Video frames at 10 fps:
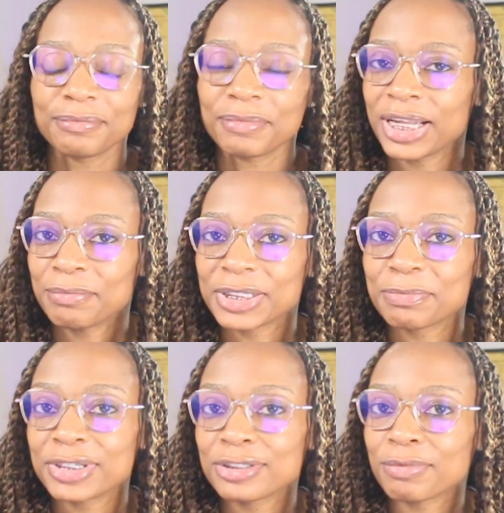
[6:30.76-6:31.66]
my name is
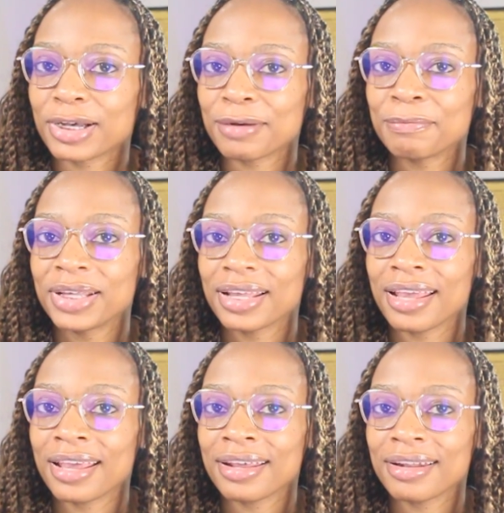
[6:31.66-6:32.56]
SpongeBob
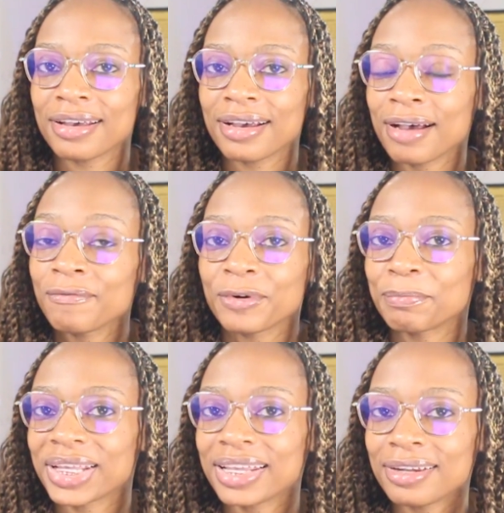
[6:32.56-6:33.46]
and I'm
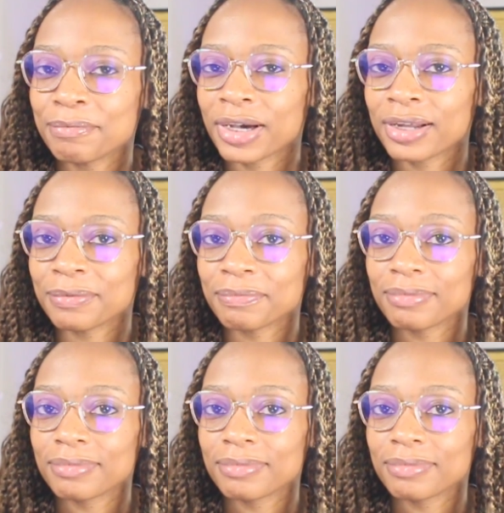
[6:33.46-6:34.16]
from Bikini Bottom.